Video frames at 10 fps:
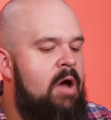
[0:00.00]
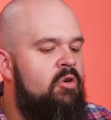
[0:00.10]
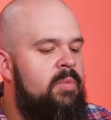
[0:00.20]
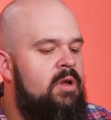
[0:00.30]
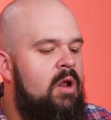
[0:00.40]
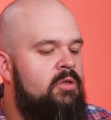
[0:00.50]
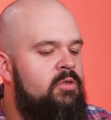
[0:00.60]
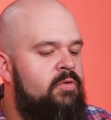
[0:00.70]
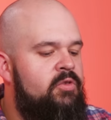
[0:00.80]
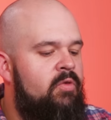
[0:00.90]
How are
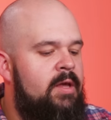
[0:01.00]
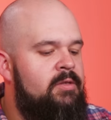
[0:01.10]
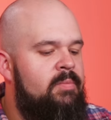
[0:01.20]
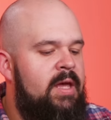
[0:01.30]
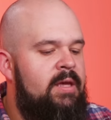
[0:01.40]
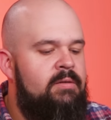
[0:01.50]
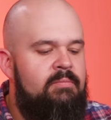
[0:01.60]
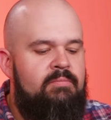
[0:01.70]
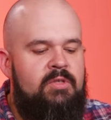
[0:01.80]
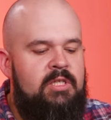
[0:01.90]
McDonald's French fries made?
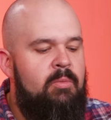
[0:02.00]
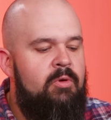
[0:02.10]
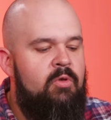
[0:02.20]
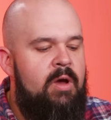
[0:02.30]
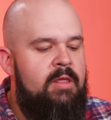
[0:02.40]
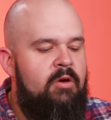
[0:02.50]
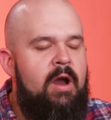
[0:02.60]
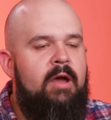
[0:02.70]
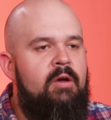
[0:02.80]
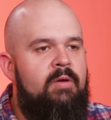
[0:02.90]
Similar in the way that
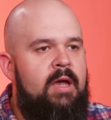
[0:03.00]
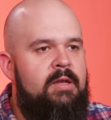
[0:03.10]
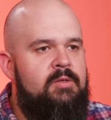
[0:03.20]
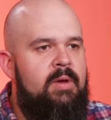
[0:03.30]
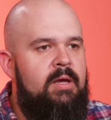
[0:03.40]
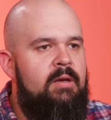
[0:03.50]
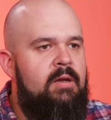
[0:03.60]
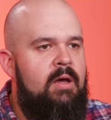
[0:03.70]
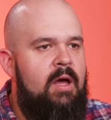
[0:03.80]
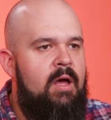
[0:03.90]
crack cocaine is made.
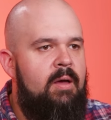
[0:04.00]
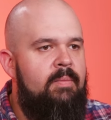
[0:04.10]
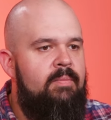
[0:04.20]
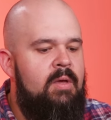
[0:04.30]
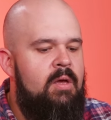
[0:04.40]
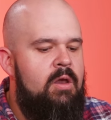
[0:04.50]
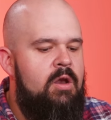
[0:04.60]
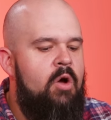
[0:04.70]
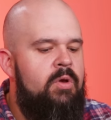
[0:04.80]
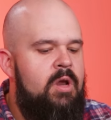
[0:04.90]

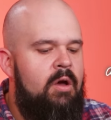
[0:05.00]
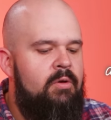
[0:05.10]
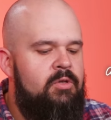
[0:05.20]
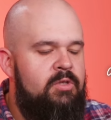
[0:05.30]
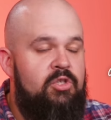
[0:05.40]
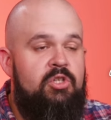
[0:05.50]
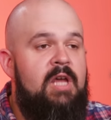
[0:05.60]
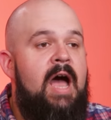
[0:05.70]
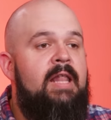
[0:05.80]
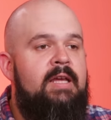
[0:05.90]
No one knows, it's just
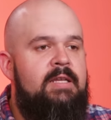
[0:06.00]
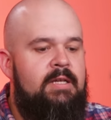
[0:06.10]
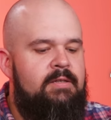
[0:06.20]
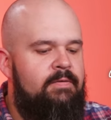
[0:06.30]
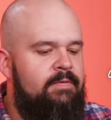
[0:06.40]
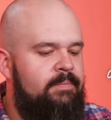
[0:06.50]
highly addictive.